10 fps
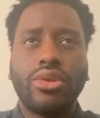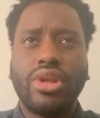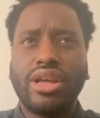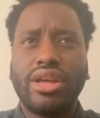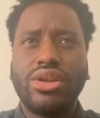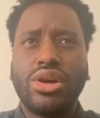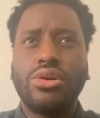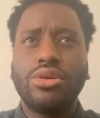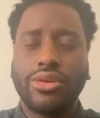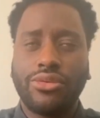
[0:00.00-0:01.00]
the
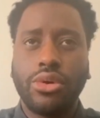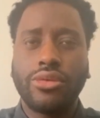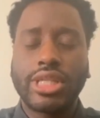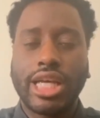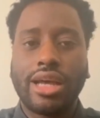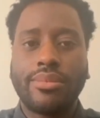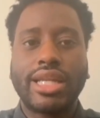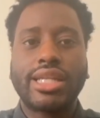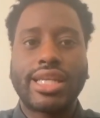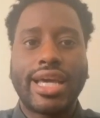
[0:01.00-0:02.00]
4th time,
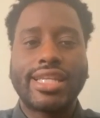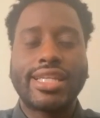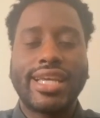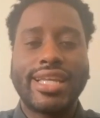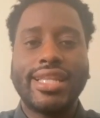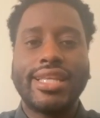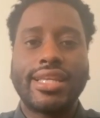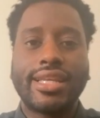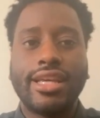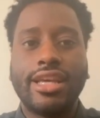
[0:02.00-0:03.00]
I decided to take
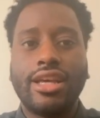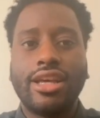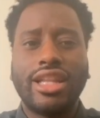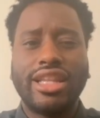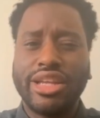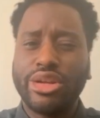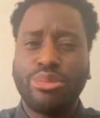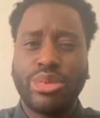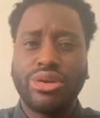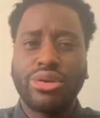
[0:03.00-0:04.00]
the
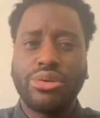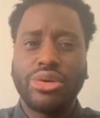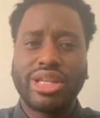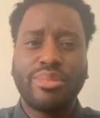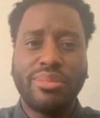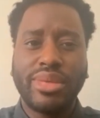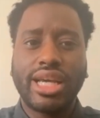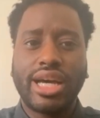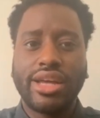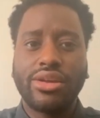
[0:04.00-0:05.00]
Lindeburg course, the
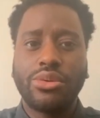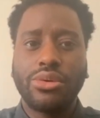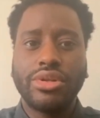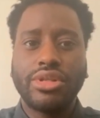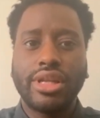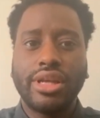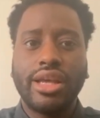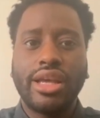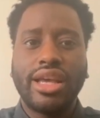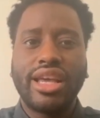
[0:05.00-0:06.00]
PPI course.
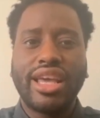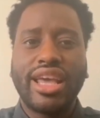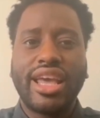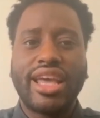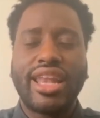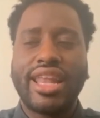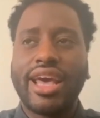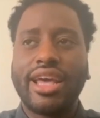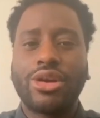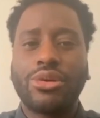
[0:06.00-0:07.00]
And
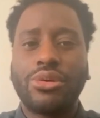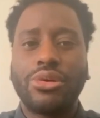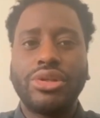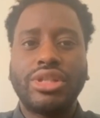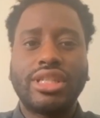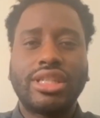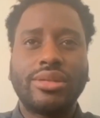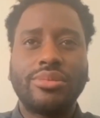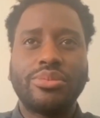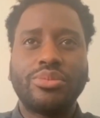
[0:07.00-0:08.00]
that
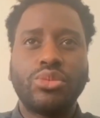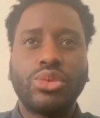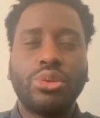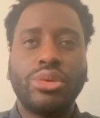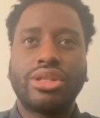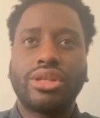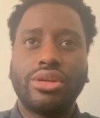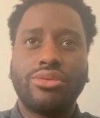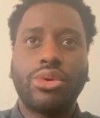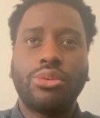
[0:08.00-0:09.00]
course, it was
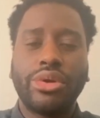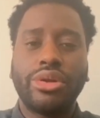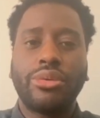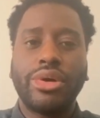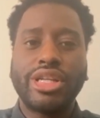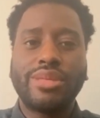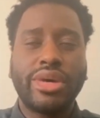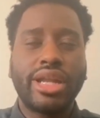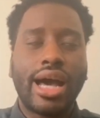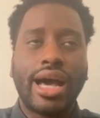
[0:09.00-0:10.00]
good for what it was,
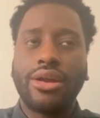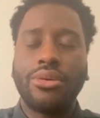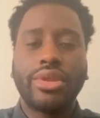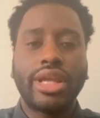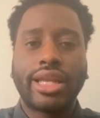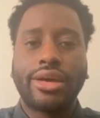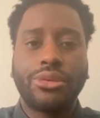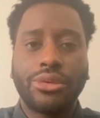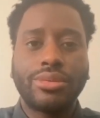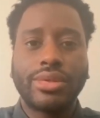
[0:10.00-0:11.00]
but I don't think that
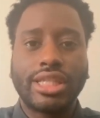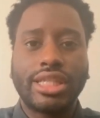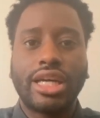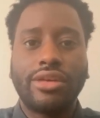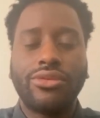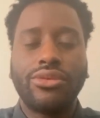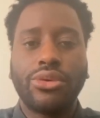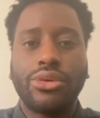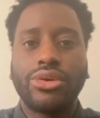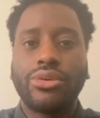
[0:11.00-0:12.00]
course was enough,
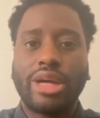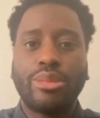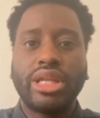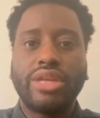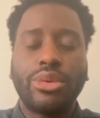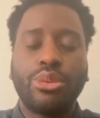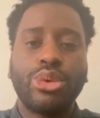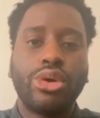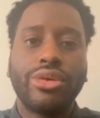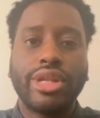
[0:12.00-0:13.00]
nor do I believe it
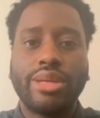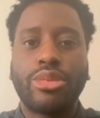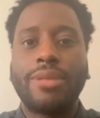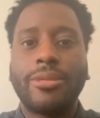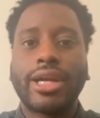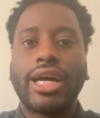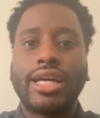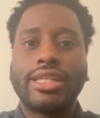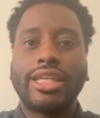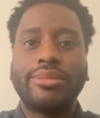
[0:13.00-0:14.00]
went over the proper
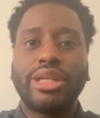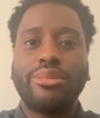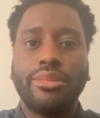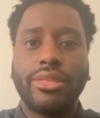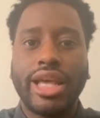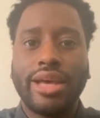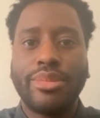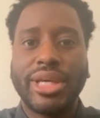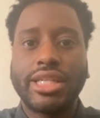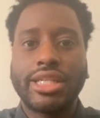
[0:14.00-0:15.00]
concepts
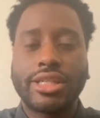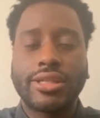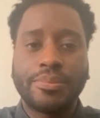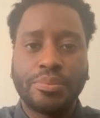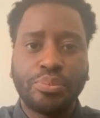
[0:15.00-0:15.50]
and basics.